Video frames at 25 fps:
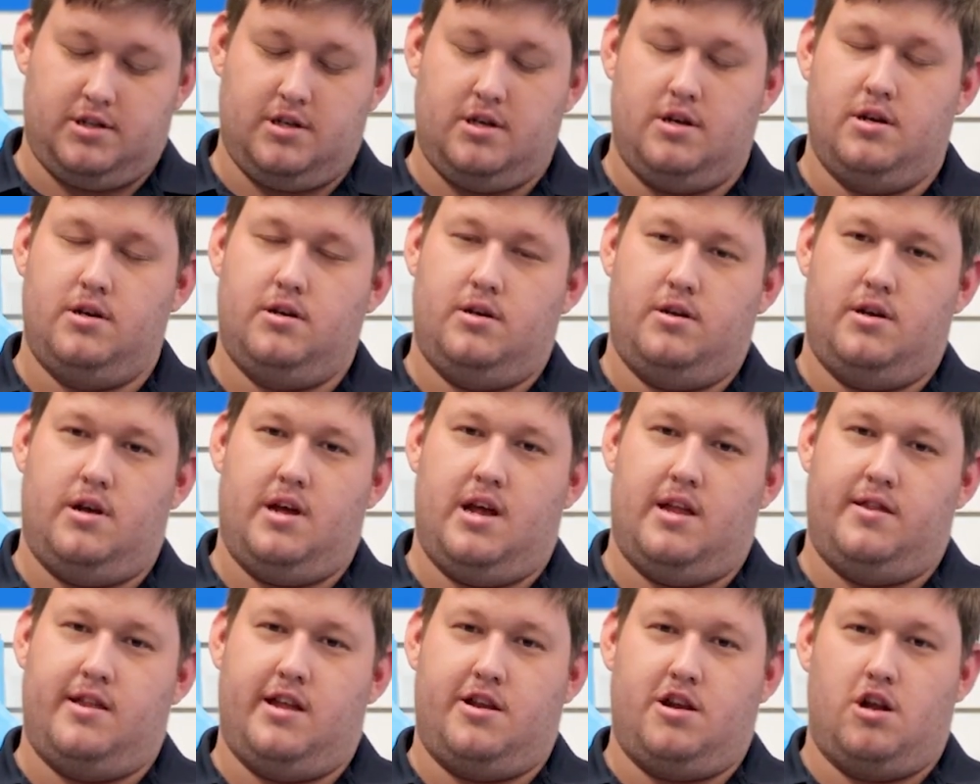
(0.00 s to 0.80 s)

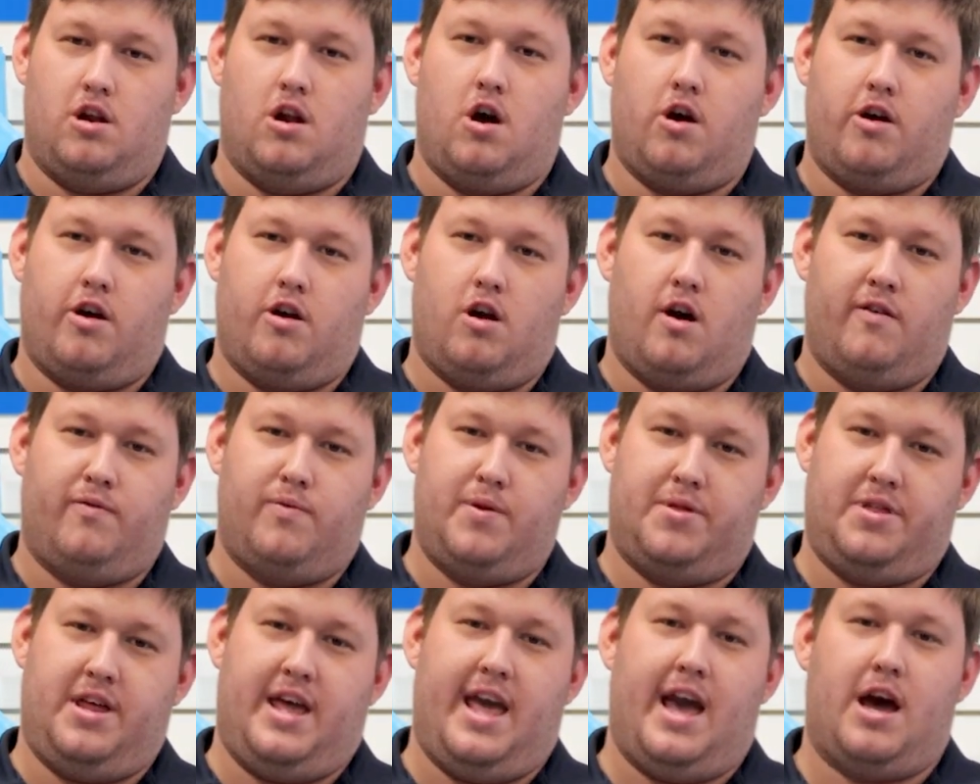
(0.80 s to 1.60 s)
and then you lock it off
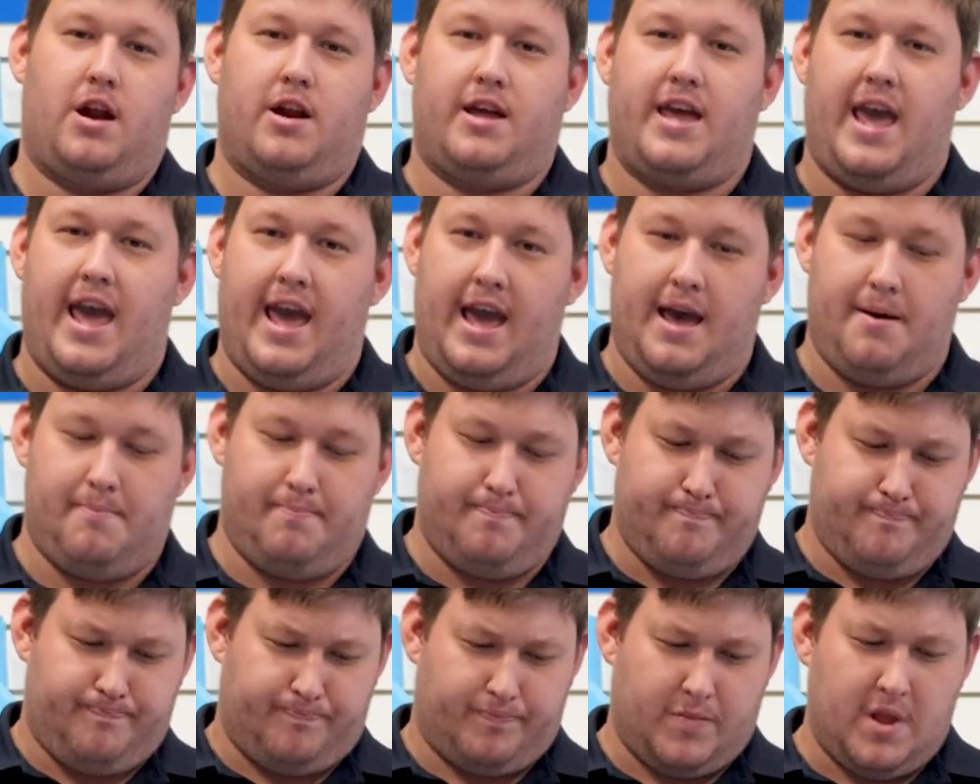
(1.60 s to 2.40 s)
with the outer cam.